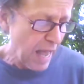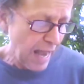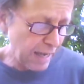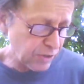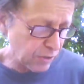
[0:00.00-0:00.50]

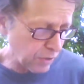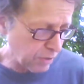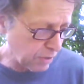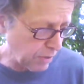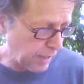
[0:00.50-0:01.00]
Has
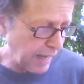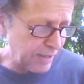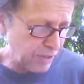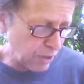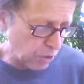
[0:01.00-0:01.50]

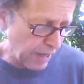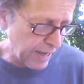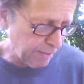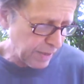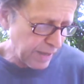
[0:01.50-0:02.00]
the
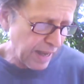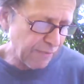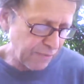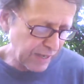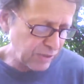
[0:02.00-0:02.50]
crime
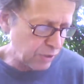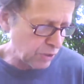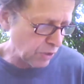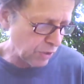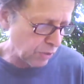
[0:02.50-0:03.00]
affected
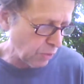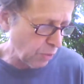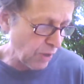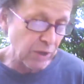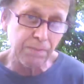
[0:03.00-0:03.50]
your
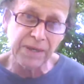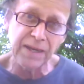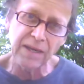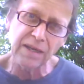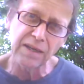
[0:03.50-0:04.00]

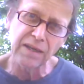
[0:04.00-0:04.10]
well-being?